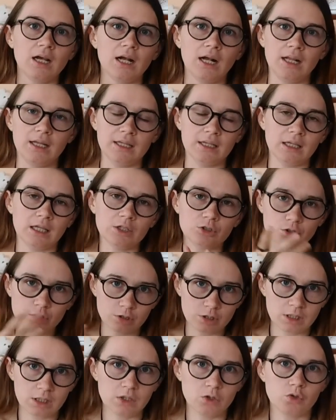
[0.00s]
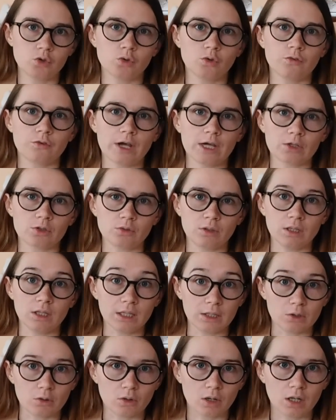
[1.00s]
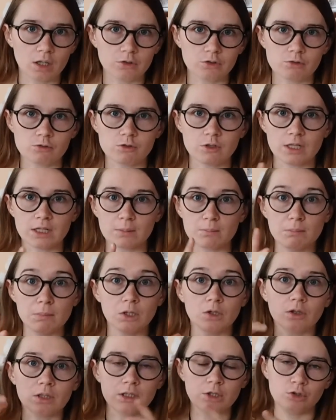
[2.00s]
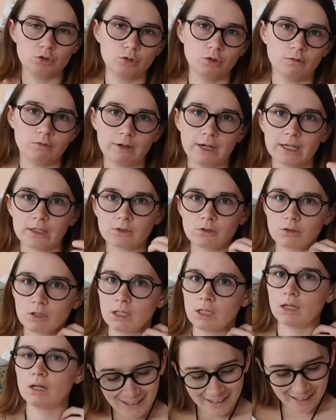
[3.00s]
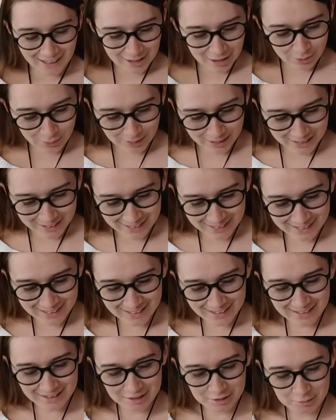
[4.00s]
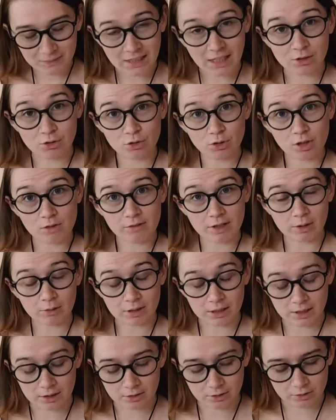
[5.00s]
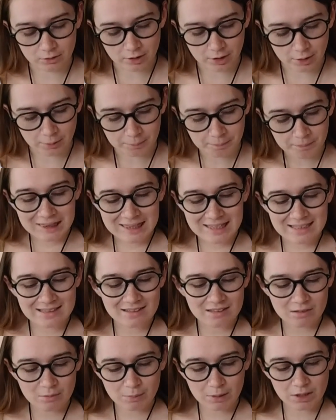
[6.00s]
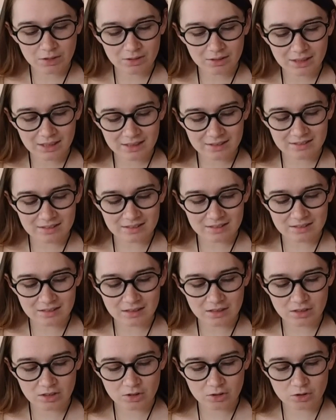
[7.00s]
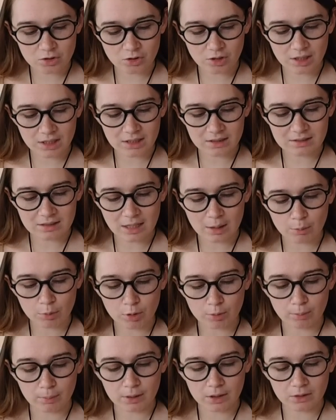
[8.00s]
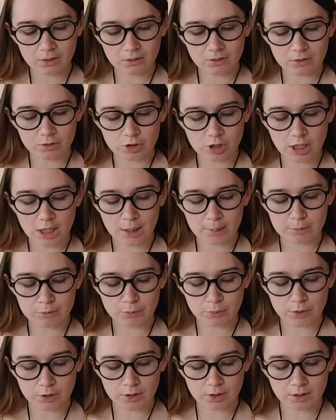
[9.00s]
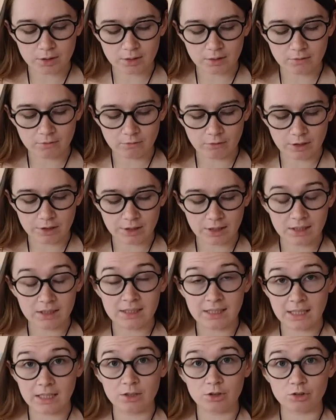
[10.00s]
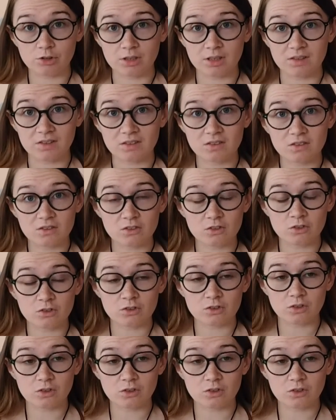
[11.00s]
And then they turned it into a factory later on, so it was like a mill into a factory. Anyway, I do love Outlander though. This mill existed during the time where mill jobs were very dangerous.